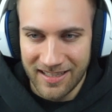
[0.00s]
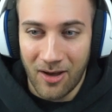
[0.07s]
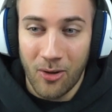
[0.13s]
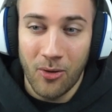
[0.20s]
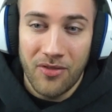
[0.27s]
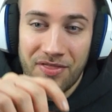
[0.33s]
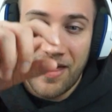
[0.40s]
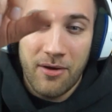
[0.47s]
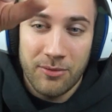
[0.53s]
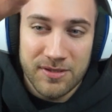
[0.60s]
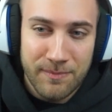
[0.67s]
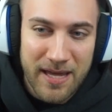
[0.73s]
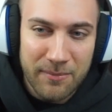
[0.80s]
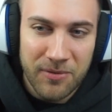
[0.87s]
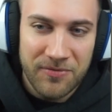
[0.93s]
Oh, that
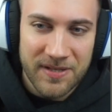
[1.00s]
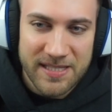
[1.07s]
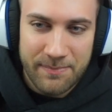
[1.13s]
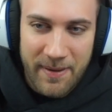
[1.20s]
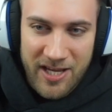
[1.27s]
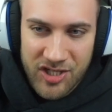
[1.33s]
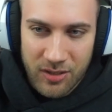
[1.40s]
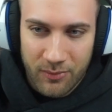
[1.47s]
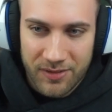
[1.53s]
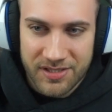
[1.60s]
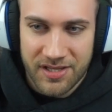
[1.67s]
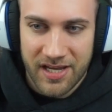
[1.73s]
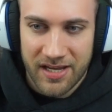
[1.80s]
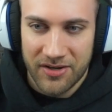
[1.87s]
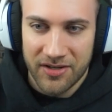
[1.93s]
was Make Me Feel Special
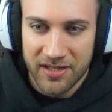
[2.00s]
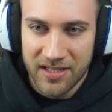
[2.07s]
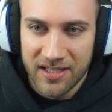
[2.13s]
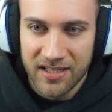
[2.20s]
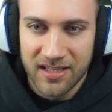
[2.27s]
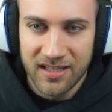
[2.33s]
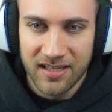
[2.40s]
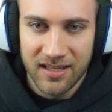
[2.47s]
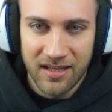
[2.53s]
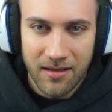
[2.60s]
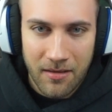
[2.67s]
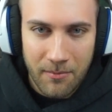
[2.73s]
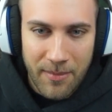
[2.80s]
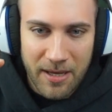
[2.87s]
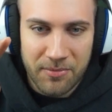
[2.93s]
was there.
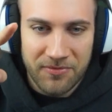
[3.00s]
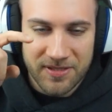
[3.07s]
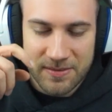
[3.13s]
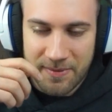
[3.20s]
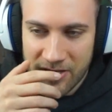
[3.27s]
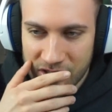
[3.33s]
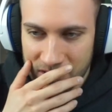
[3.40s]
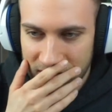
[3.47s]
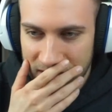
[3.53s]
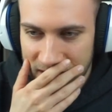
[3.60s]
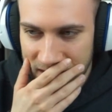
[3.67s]
Make Me Feel Special.